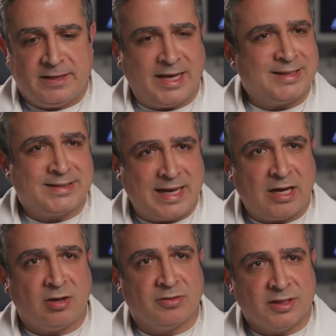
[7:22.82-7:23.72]
That's
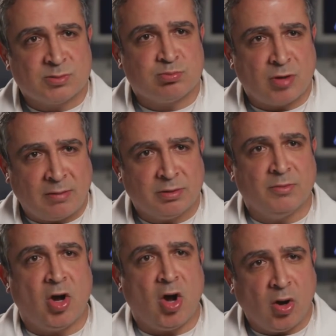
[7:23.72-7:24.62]
how this
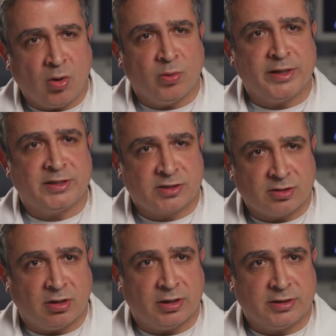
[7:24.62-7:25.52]
problem always
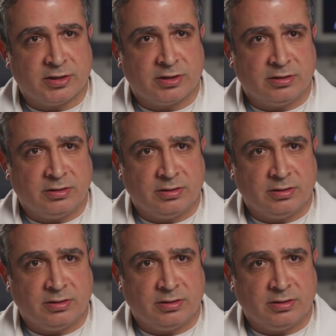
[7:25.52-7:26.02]
starts.